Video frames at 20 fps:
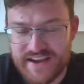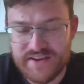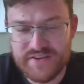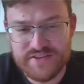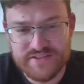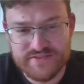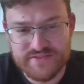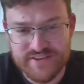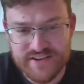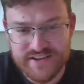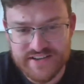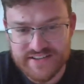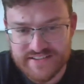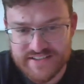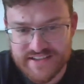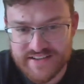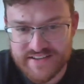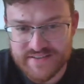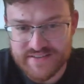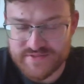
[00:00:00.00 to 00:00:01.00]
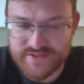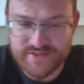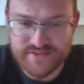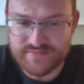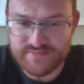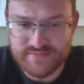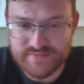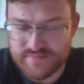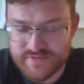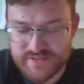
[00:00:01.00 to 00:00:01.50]
How did you find it in the end? I'm
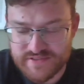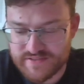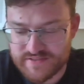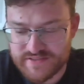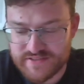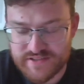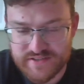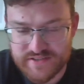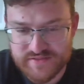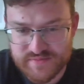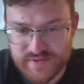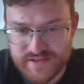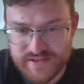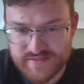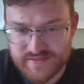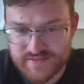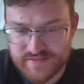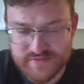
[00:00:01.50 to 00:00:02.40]
sure you thought it was amazing.